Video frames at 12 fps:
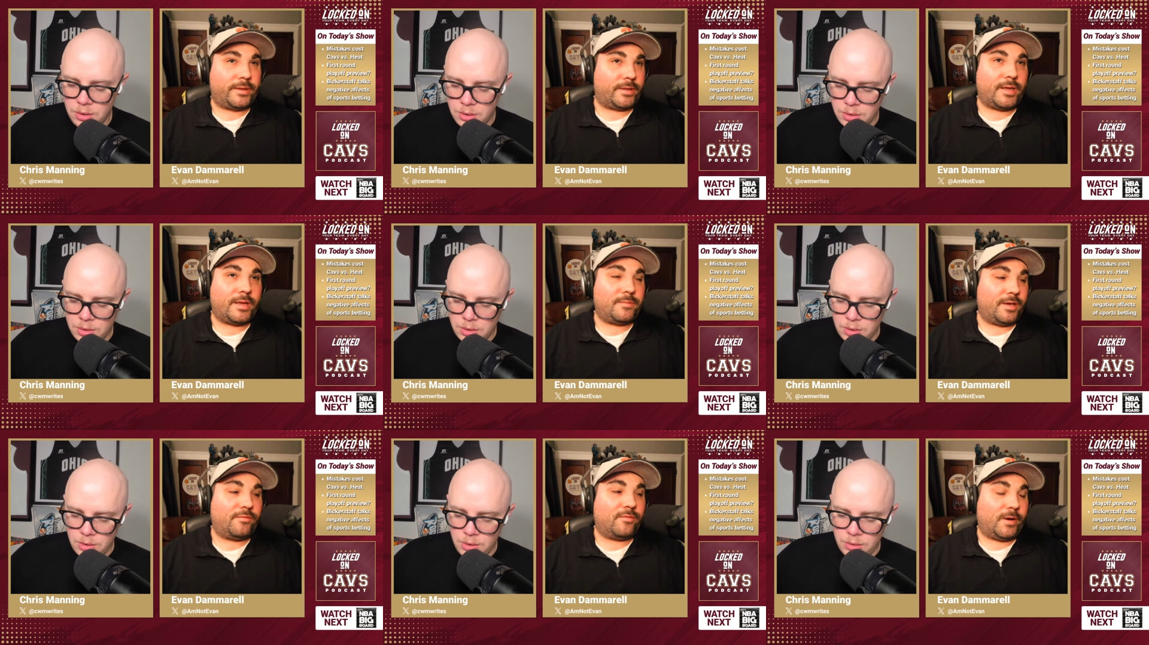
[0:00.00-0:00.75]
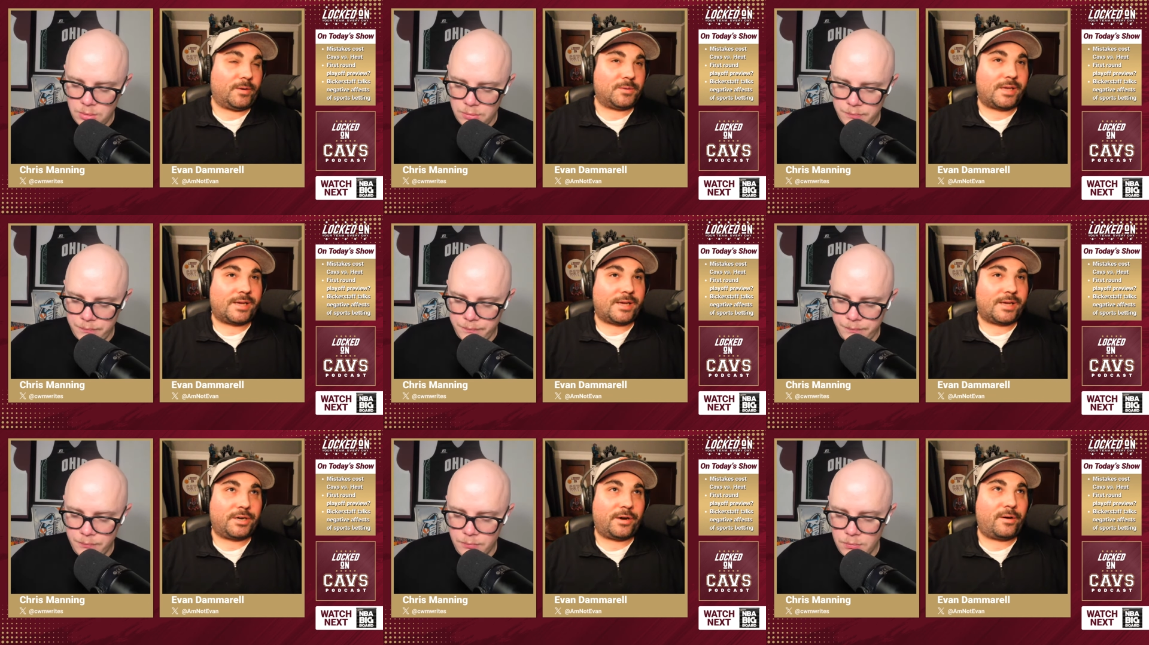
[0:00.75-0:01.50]
Speaker 1: N B A Finals last
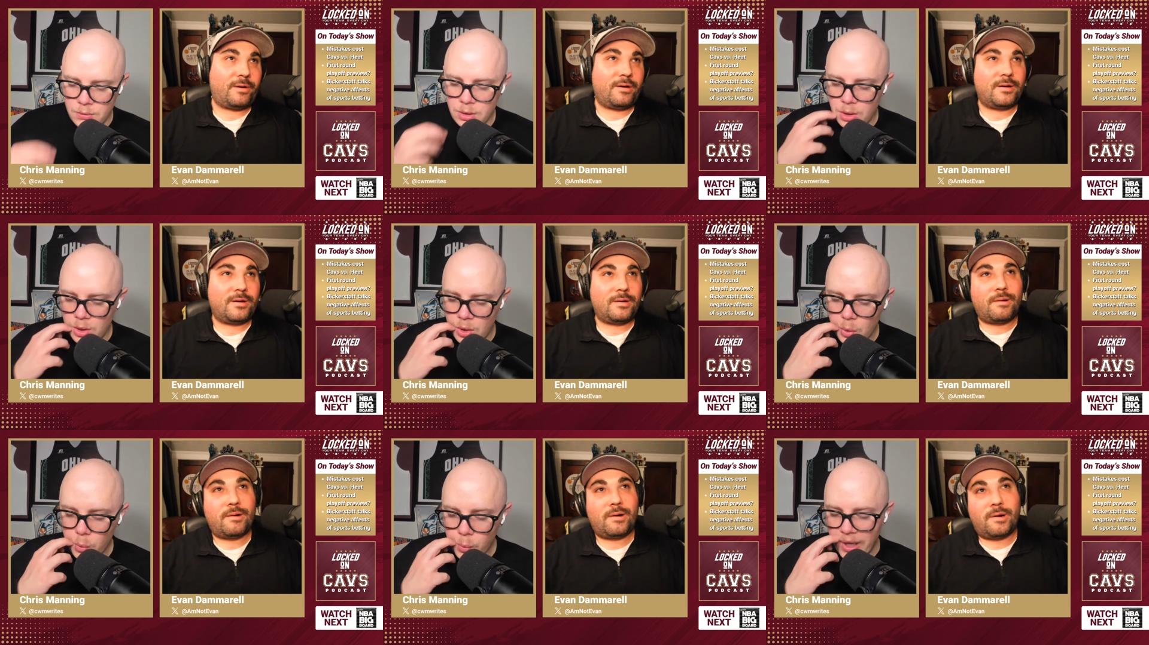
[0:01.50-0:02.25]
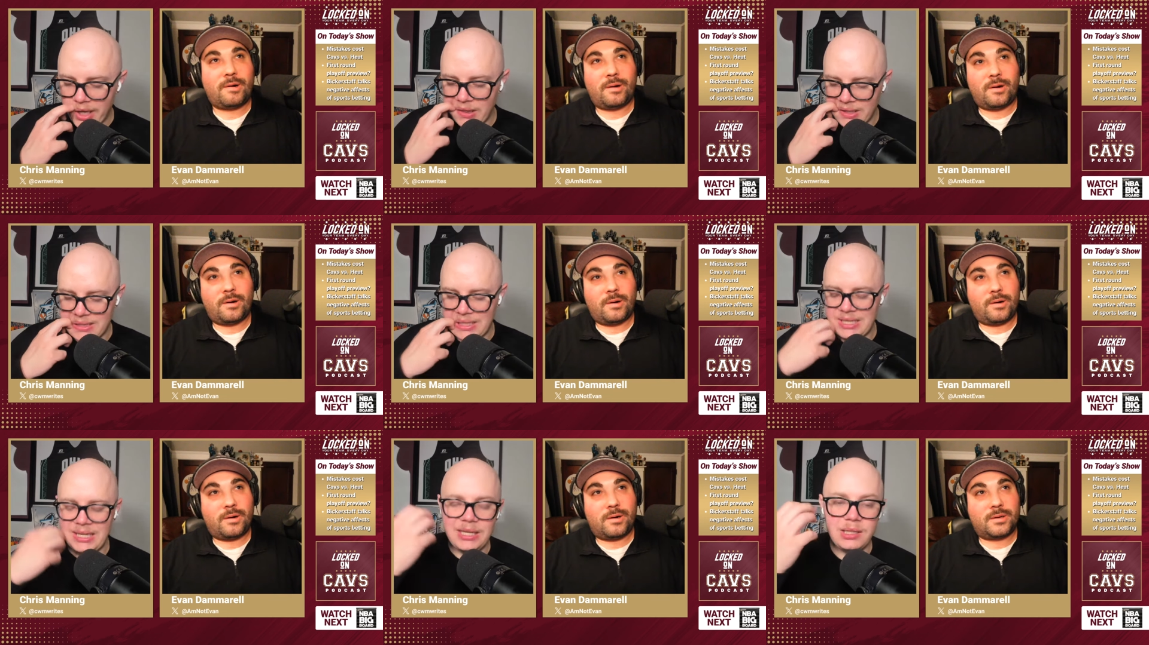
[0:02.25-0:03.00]
year.
Speaker 2: Right. Like
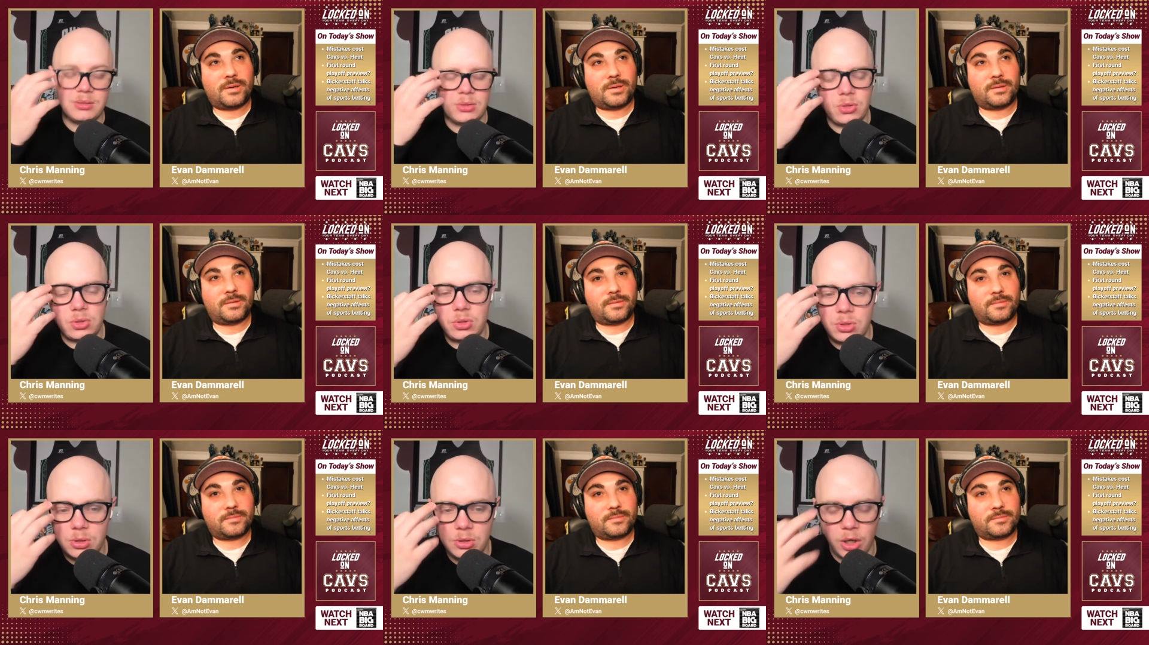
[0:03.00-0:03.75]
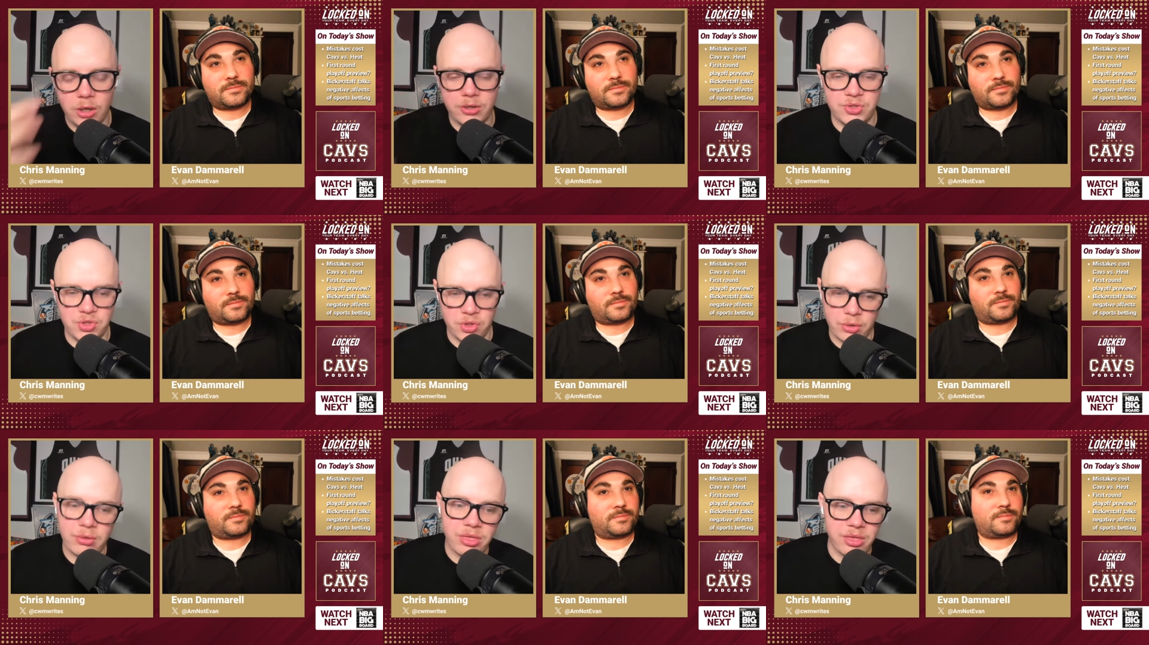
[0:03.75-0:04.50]
the Heat are a
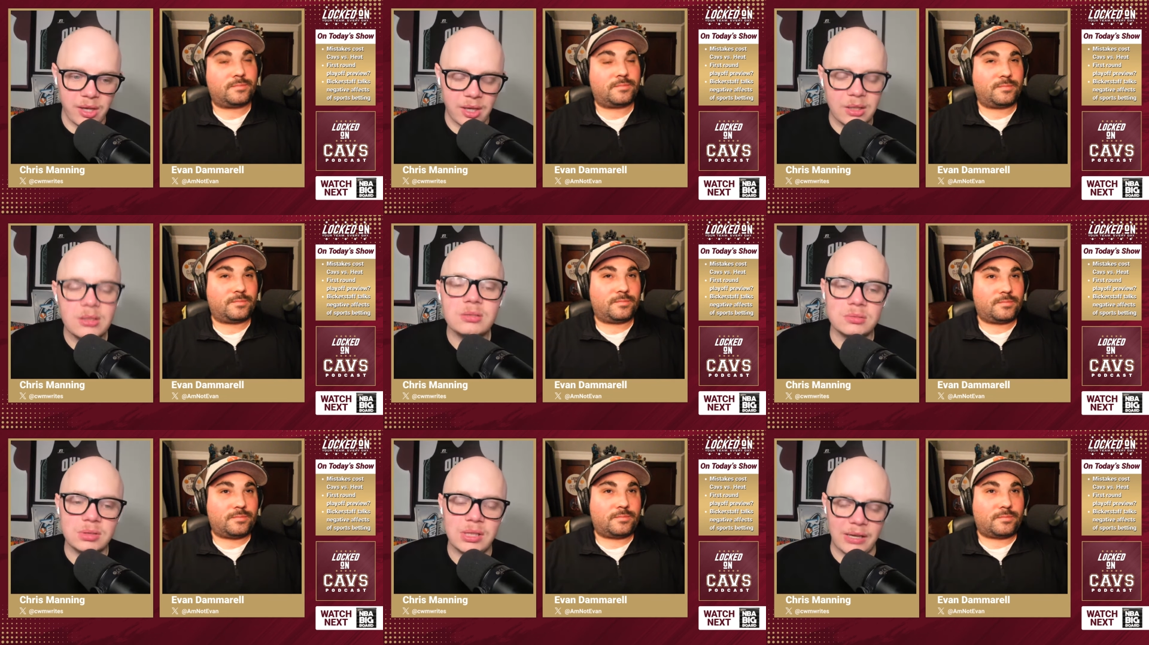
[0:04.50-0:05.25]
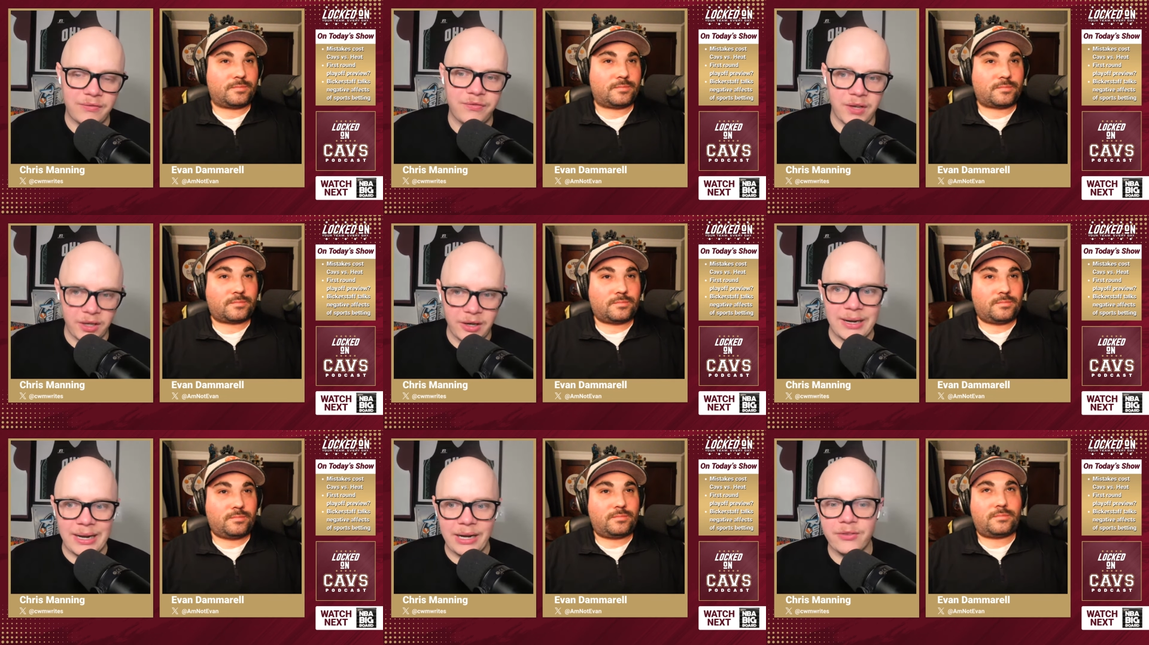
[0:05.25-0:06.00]
certain thing. They
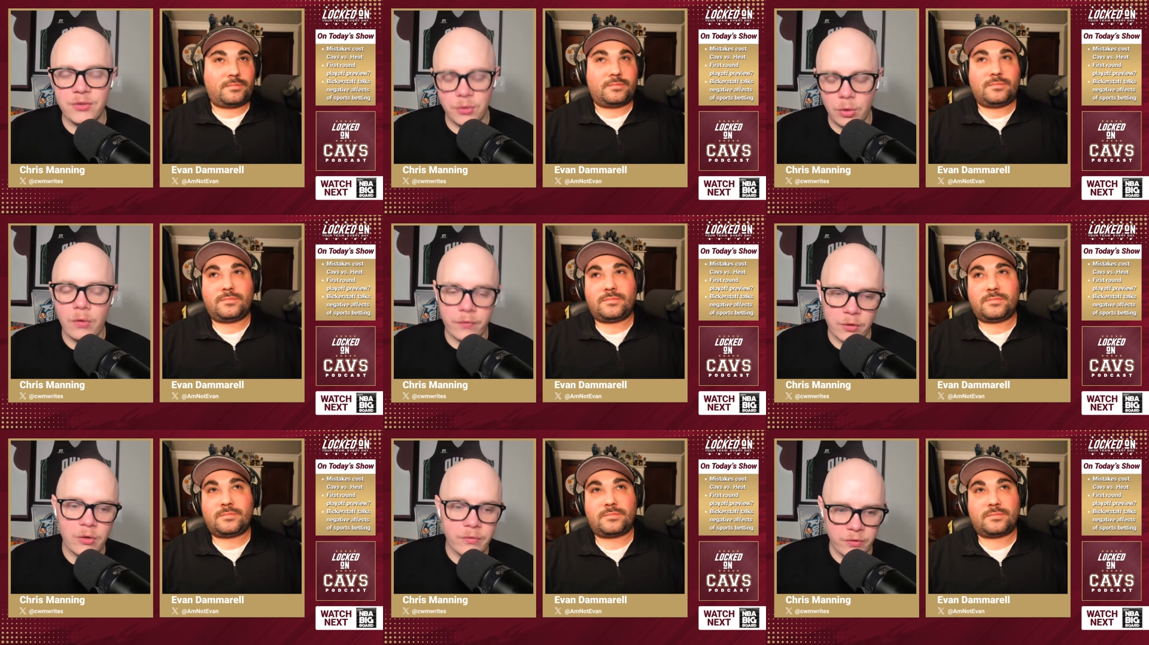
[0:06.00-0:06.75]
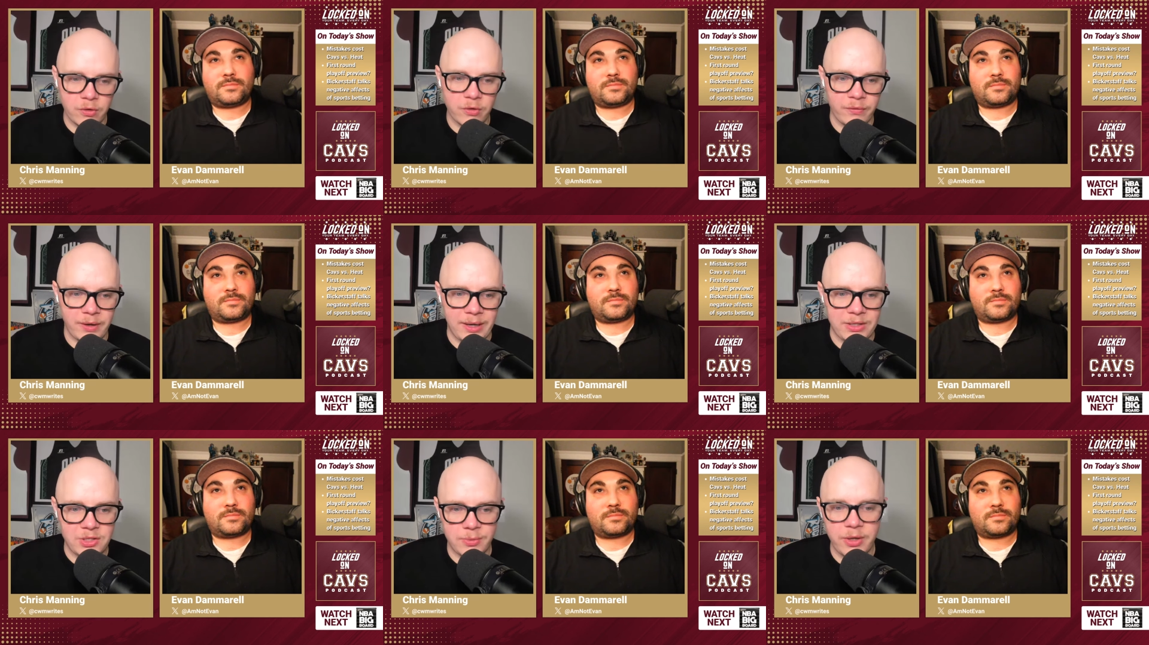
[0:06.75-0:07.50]
figure out how to do it over and over and over
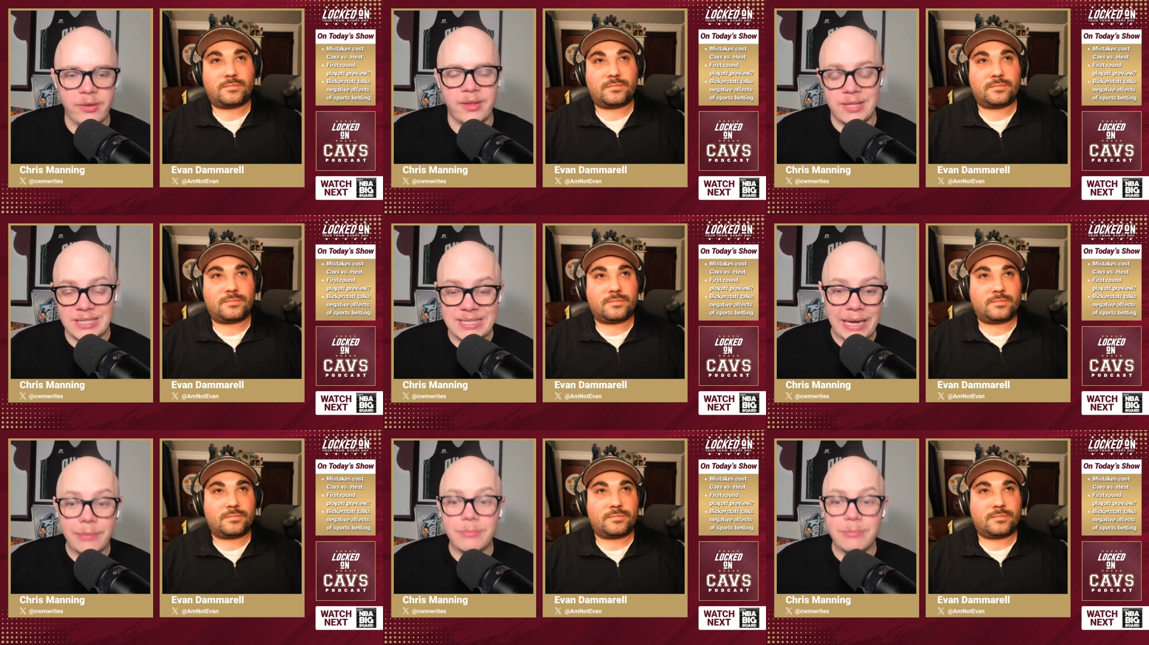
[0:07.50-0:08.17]
again. So we know that this